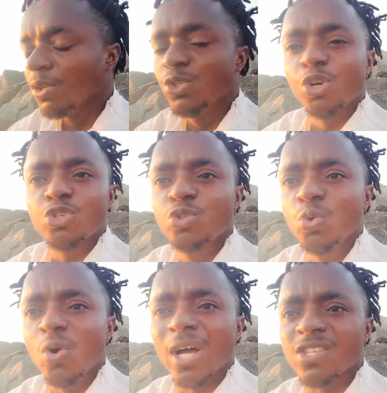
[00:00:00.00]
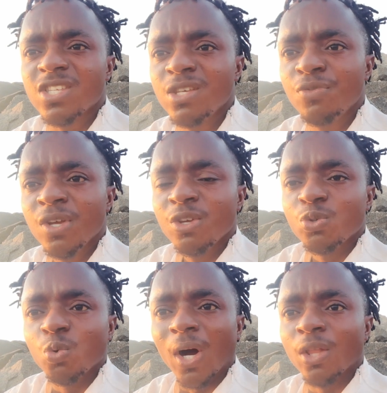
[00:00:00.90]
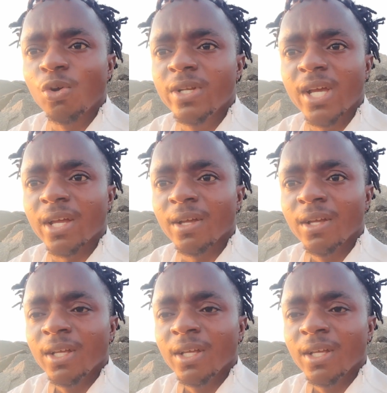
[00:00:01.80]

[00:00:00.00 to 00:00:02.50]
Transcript: Just do as if you are not there.